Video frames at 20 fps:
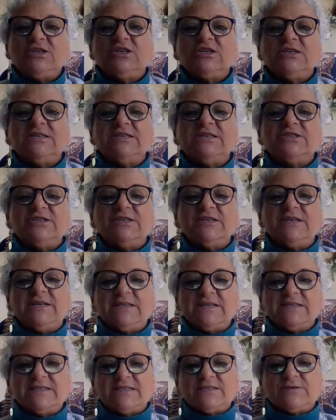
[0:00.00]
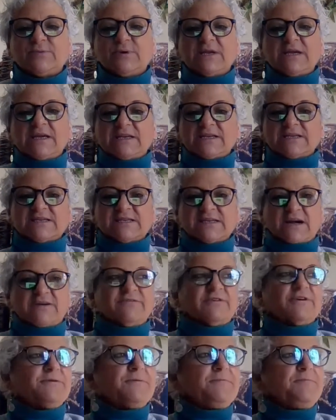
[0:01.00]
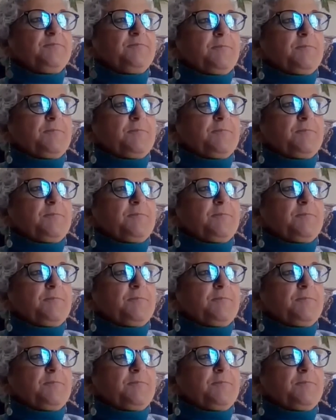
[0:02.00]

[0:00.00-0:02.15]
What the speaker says: conditioning. This is what he discovered.